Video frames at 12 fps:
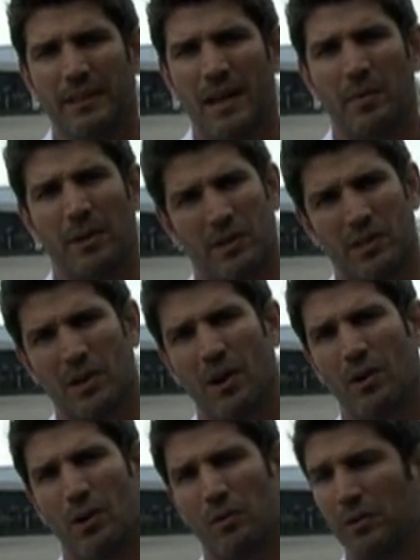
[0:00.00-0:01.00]
and we're going to
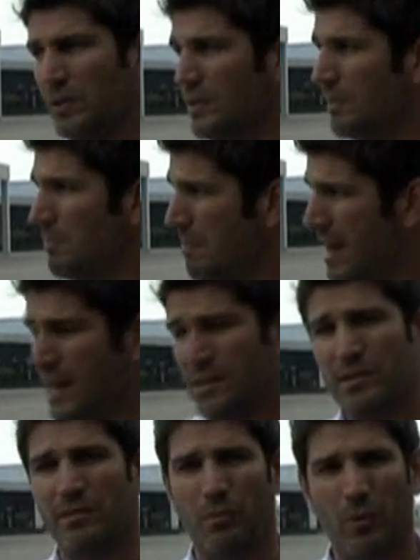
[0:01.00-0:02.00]
start over in the
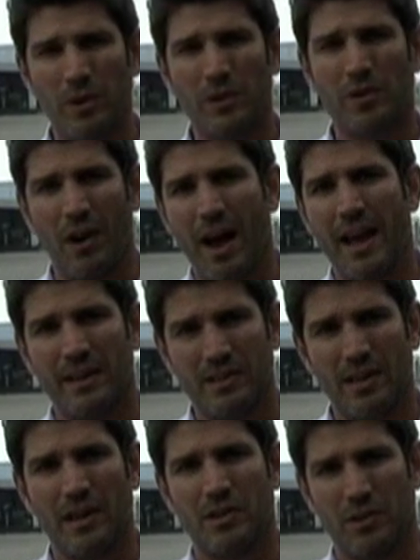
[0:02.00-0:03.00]
massive wood drying
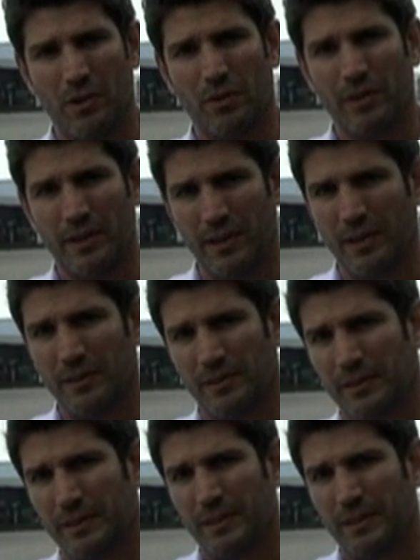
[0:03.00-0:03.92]
section over here.